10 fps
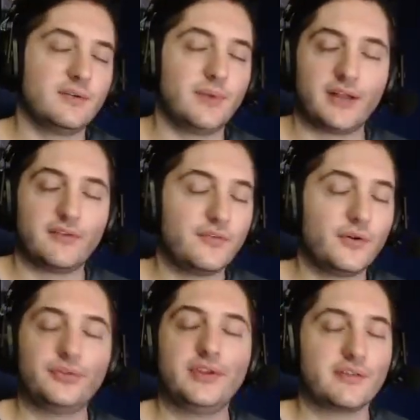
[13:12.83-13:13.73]
like a
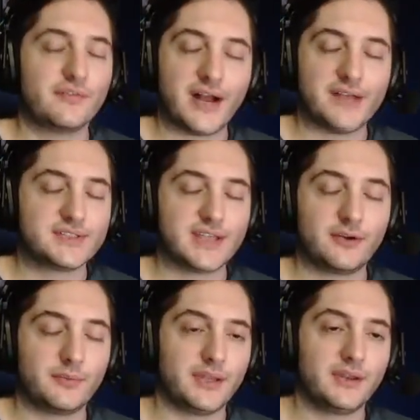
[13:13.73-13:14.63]
full tier 5
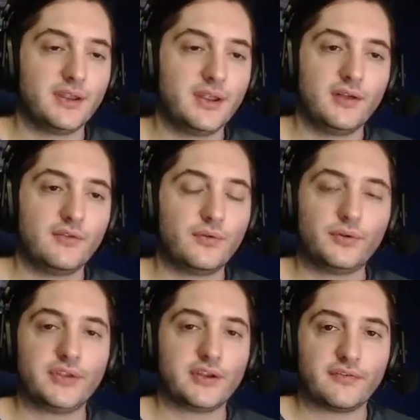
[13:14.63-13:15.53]
settlement, full
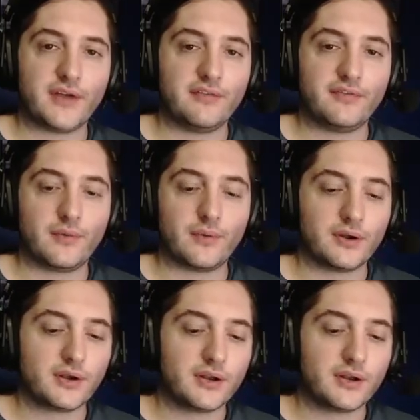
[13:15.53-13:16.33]
tier 5 fort.